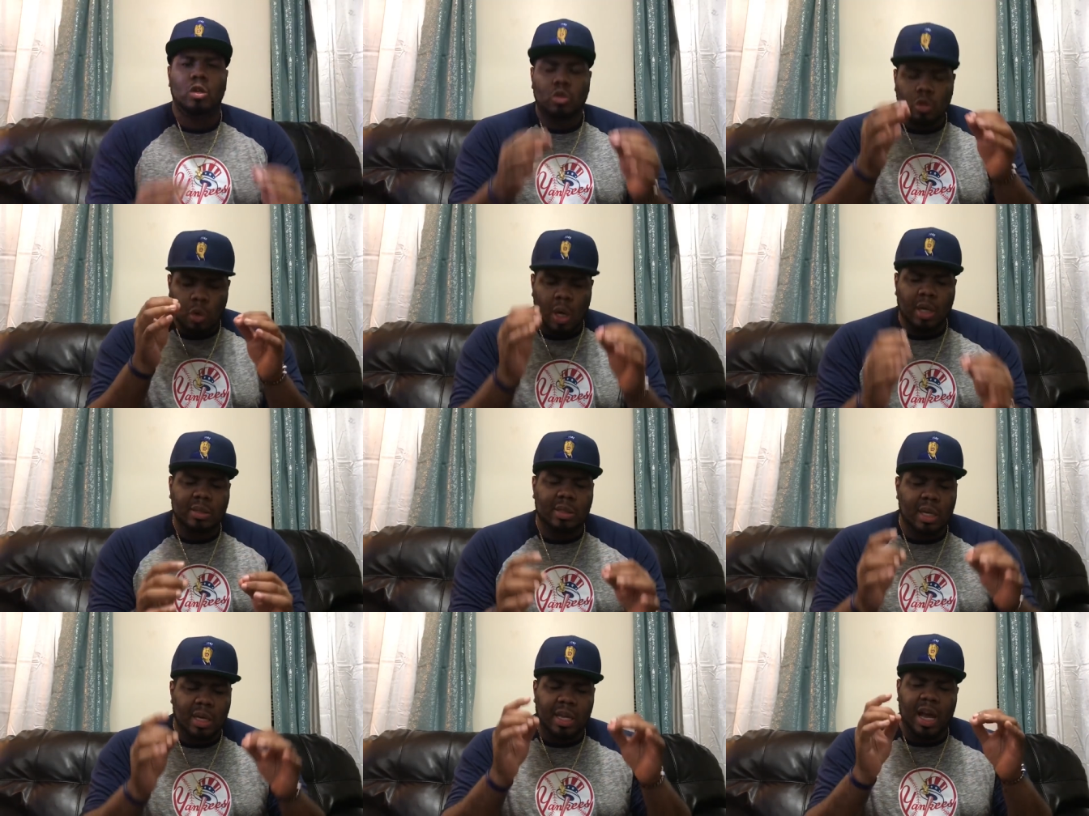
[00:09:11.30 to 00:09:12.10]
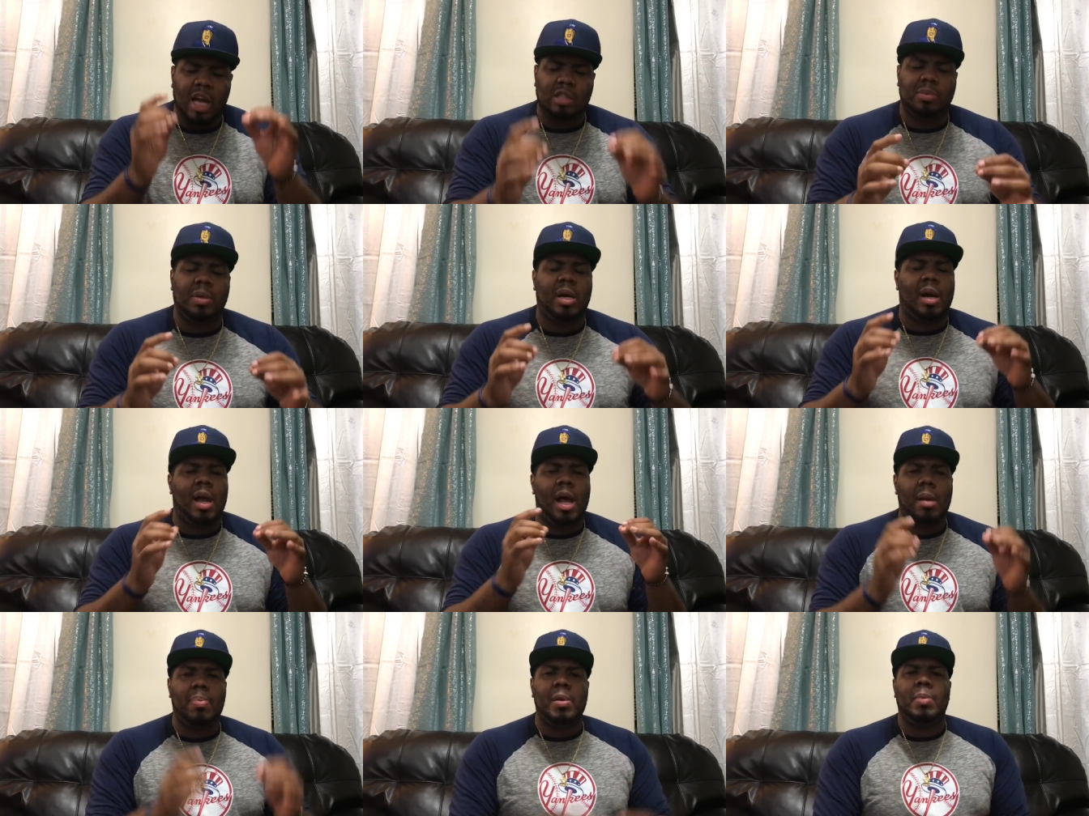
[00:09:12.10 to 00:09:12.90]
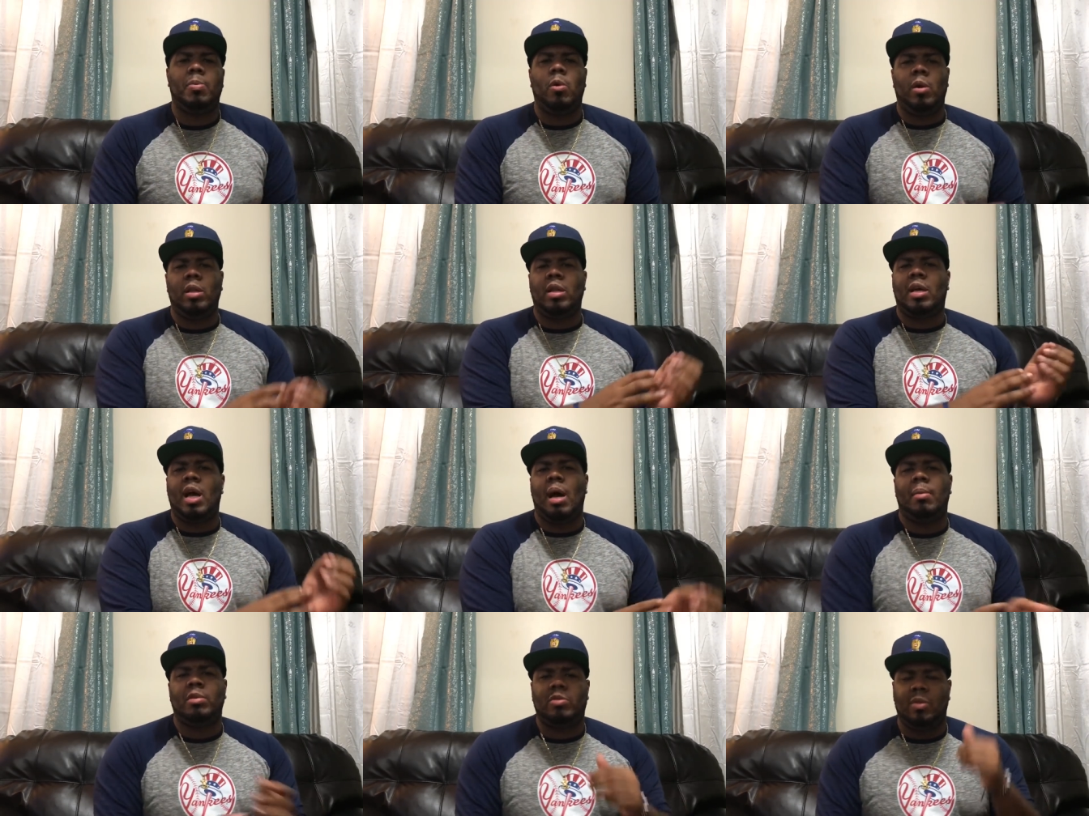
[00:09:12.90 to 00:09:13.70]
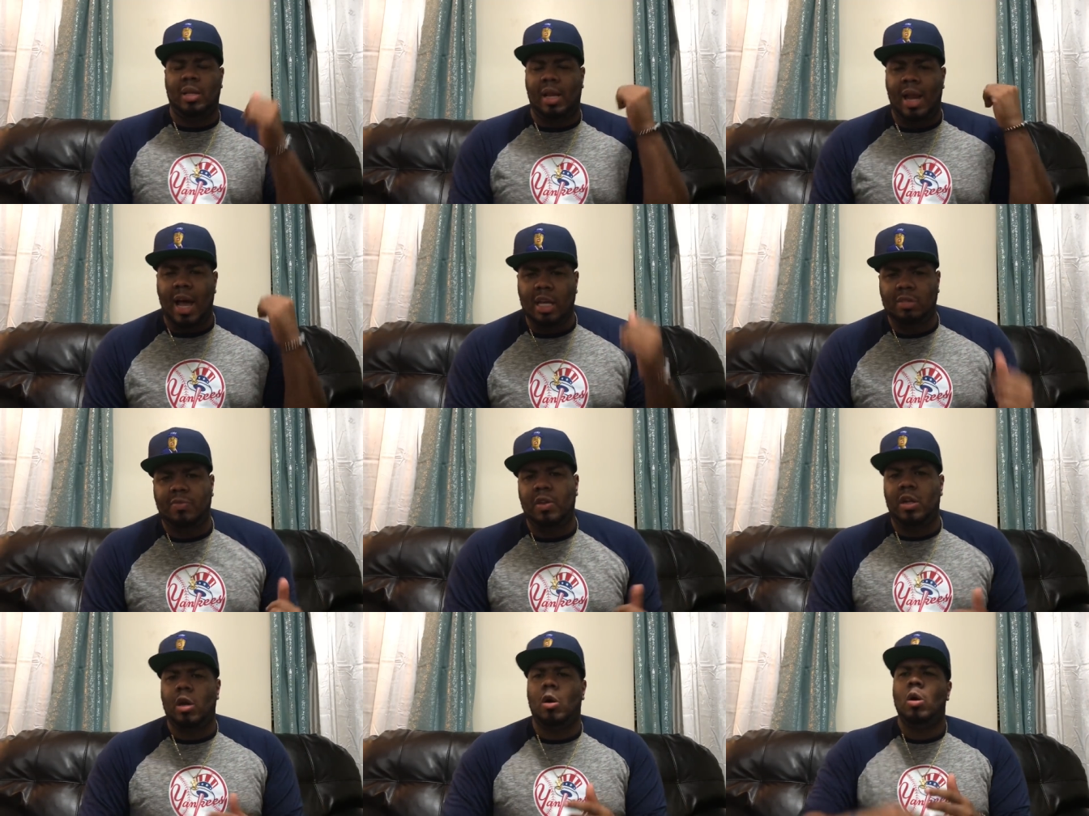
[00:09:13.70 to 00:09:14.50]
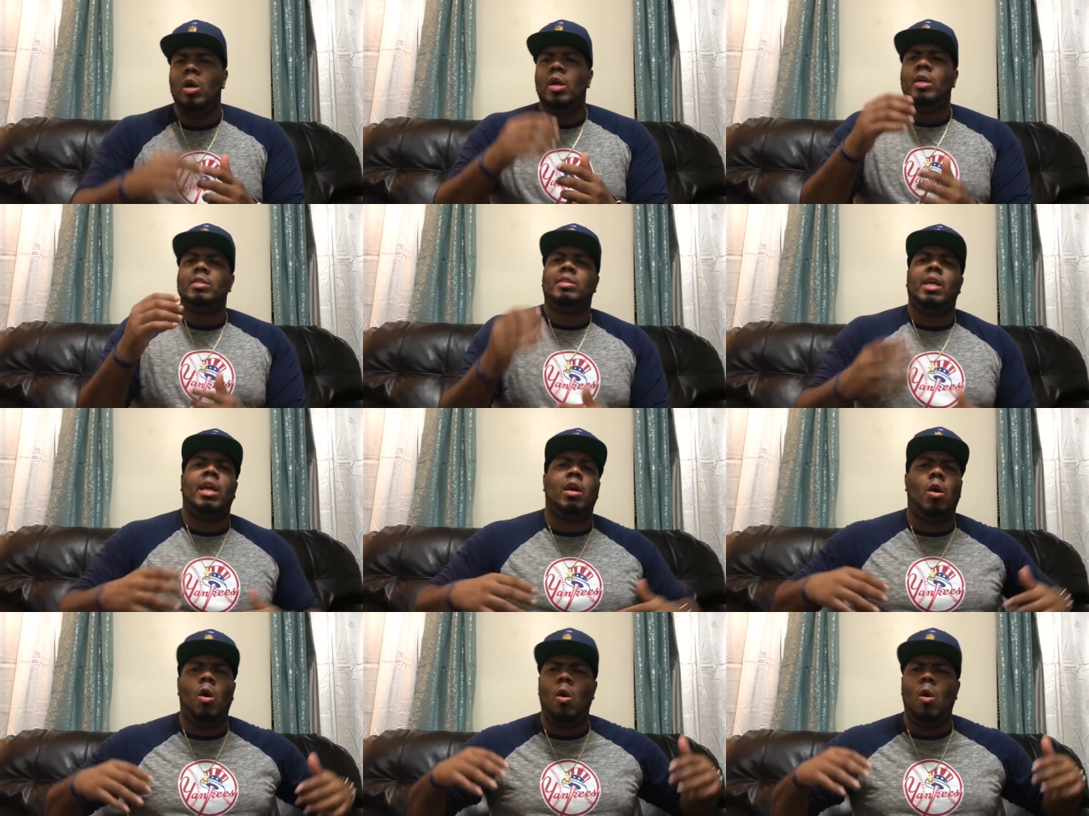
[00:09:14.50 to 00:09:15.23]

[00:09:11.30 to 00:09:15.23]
Trust in Cashman. A lot of people in the comments for the last video saying,